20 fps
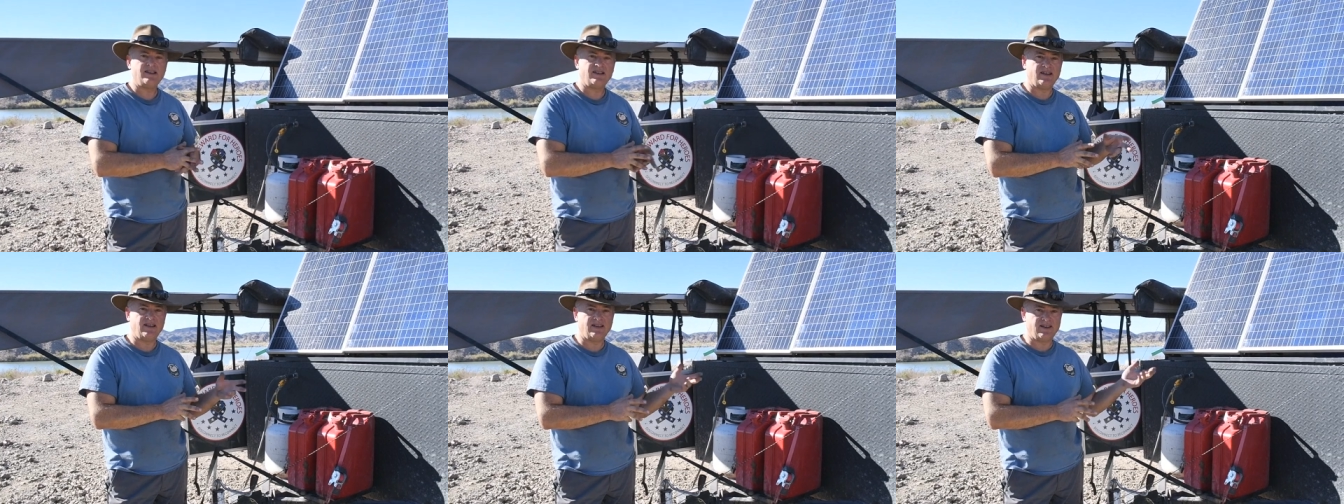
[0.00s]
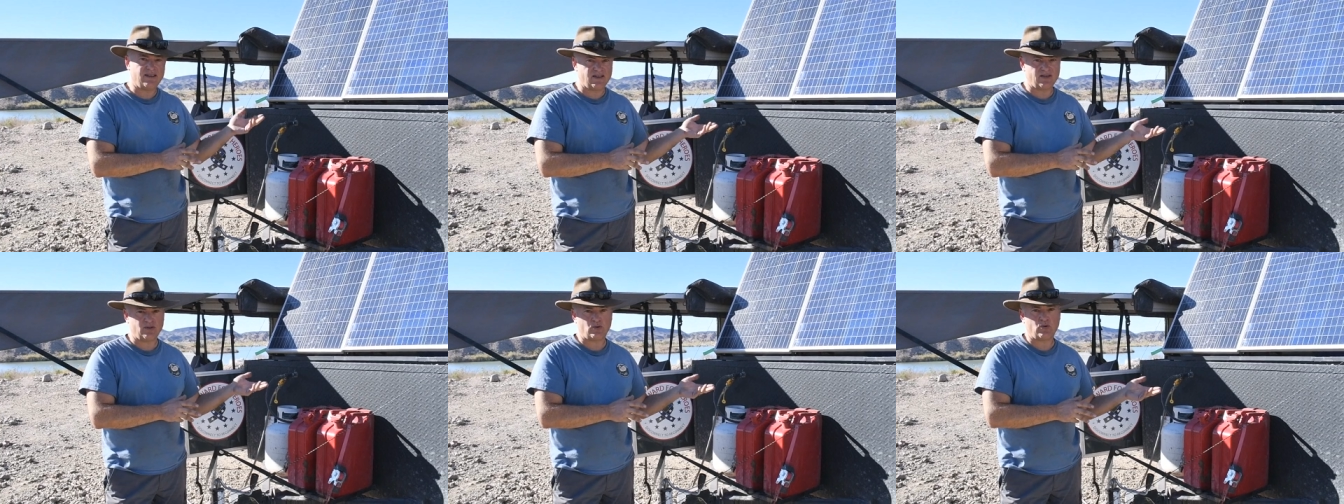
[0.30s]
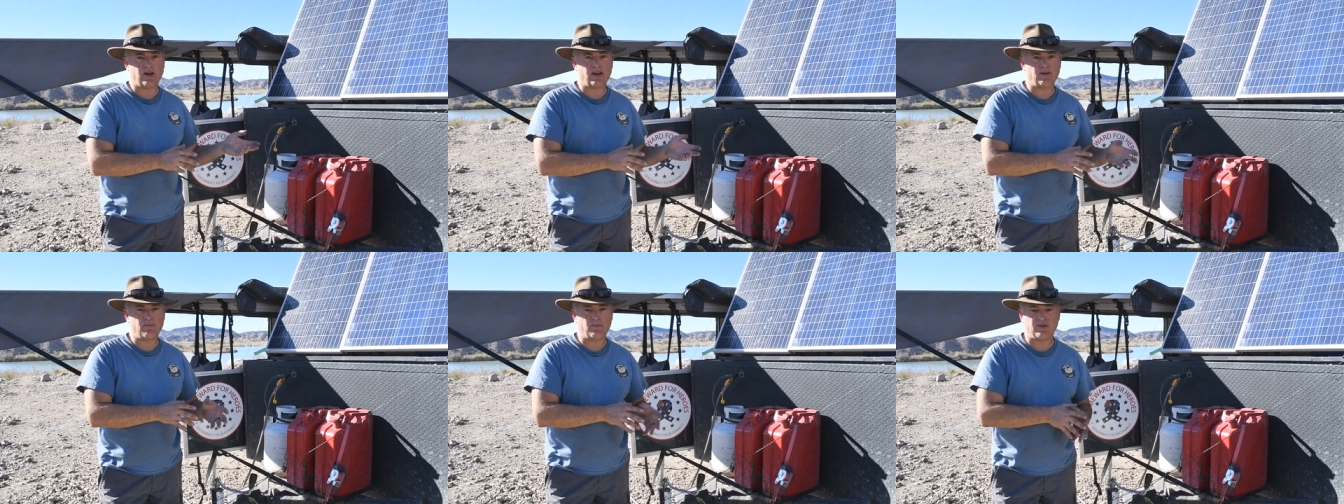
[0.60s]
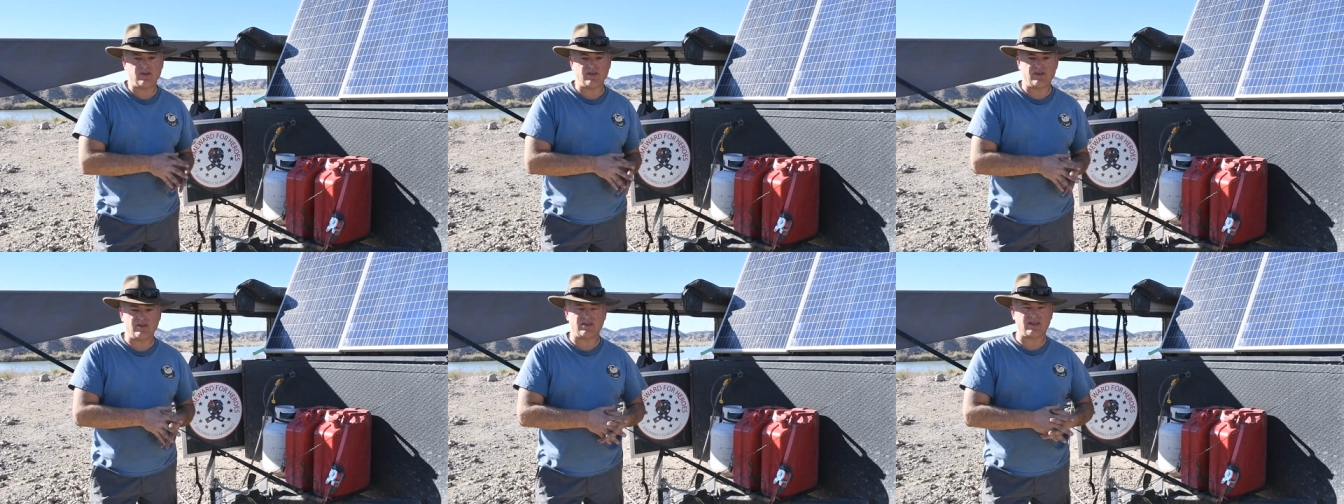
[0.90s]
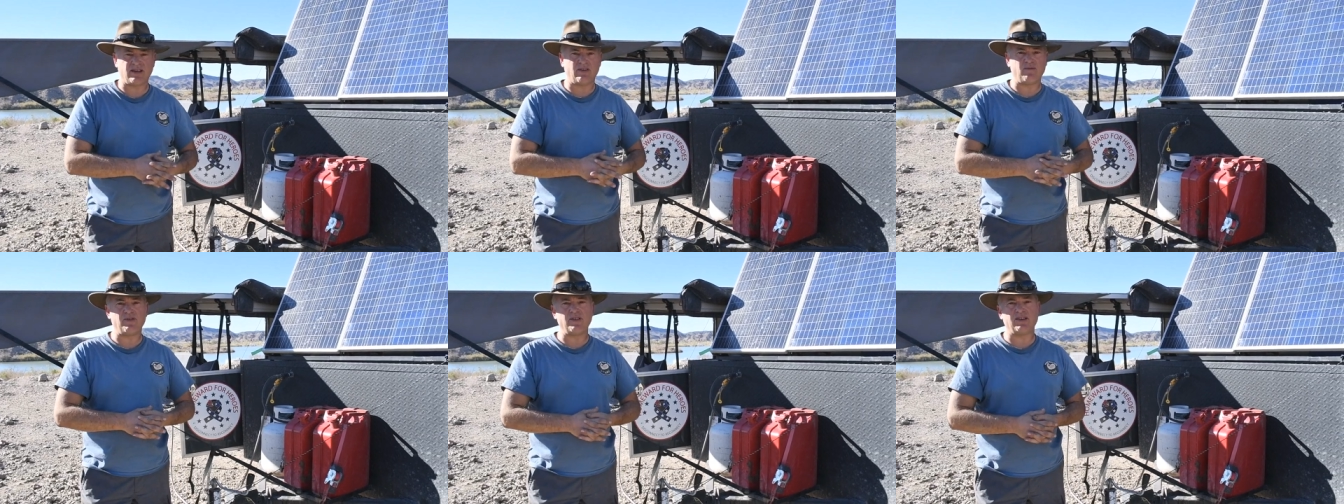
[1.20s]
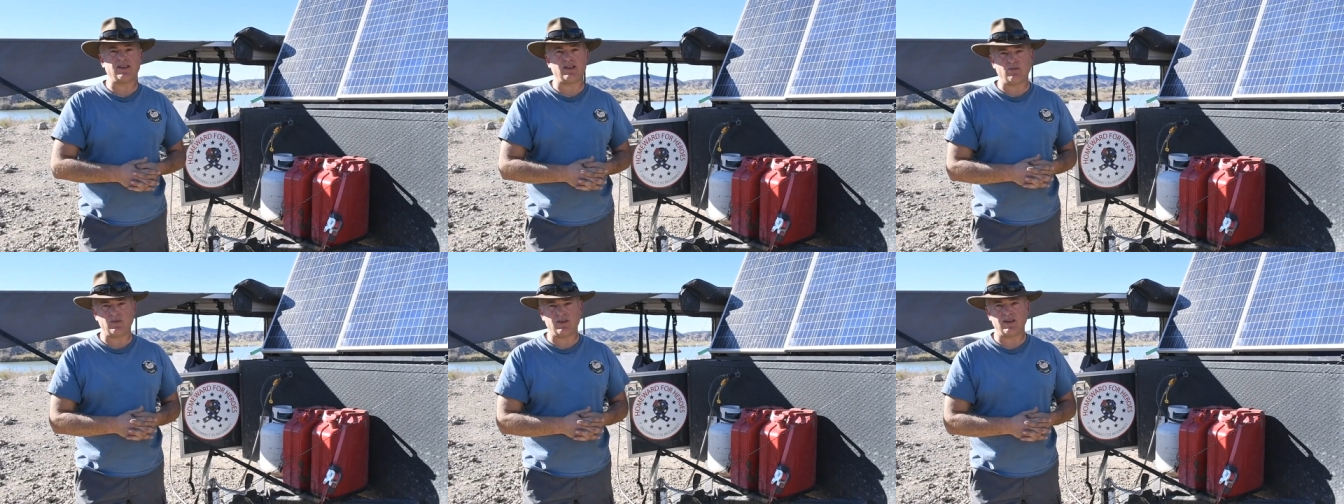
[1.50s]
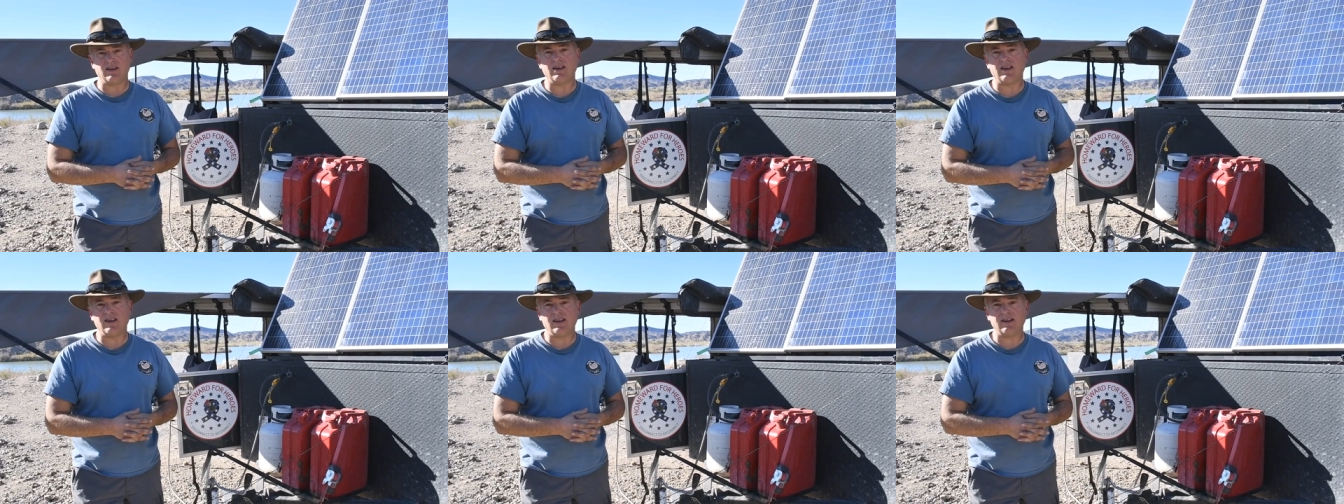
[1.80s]
it doesn't quite produce everything that we
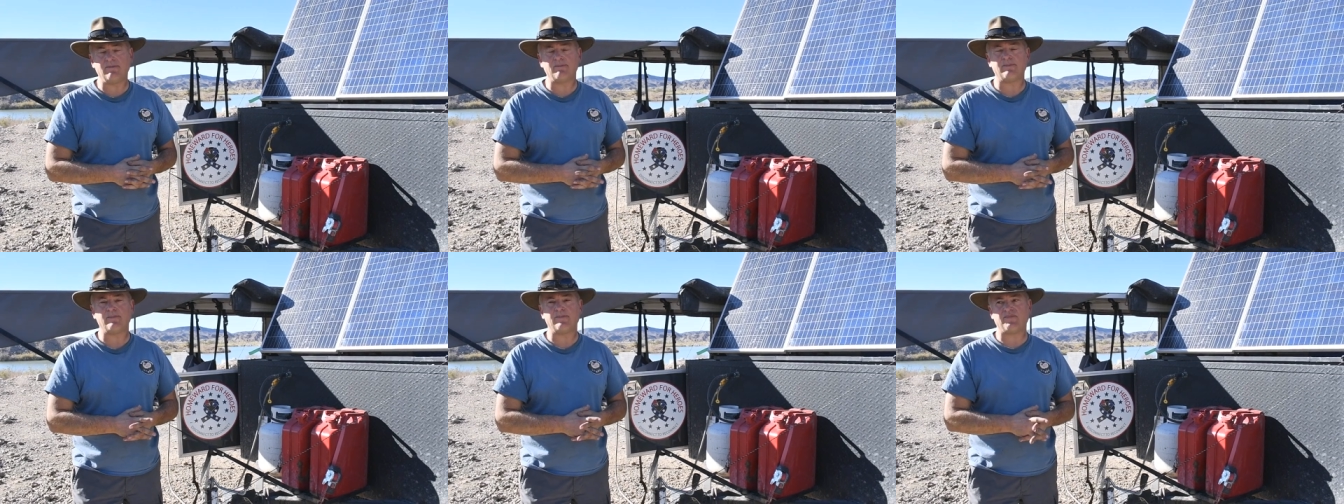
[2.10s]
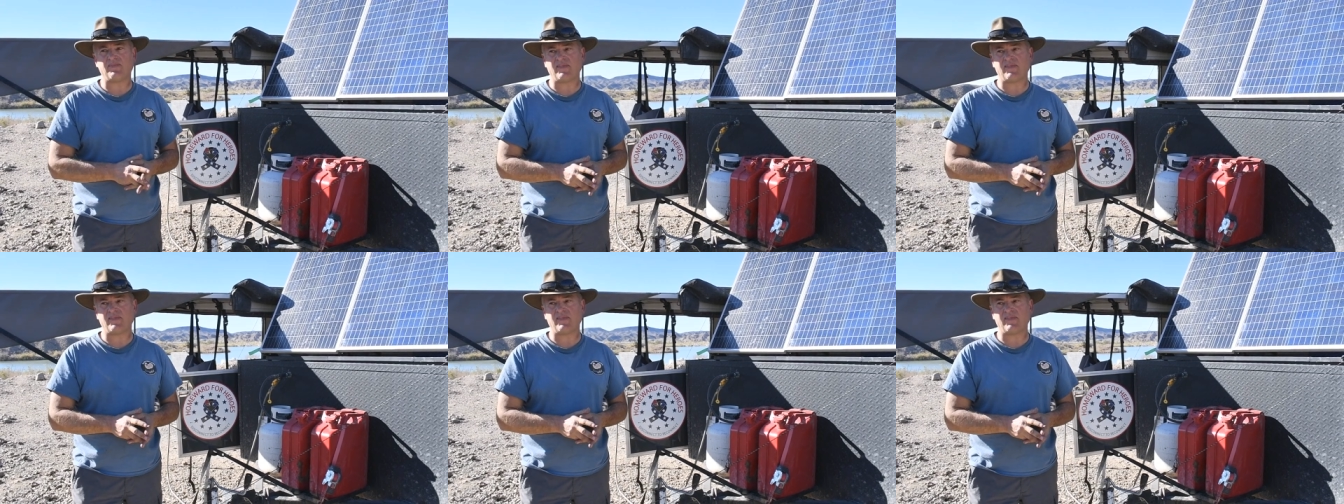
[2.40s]
need,